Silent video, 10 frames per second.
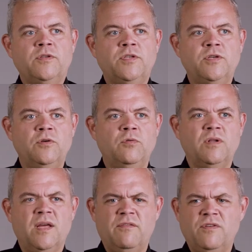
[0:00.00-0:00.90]
to
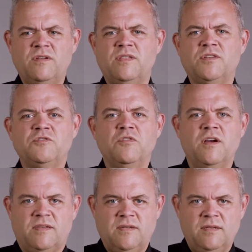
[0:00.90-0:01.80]
leverage the
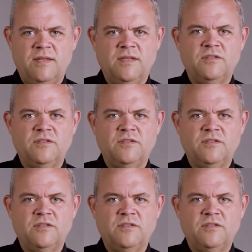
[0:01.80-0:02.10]
trust that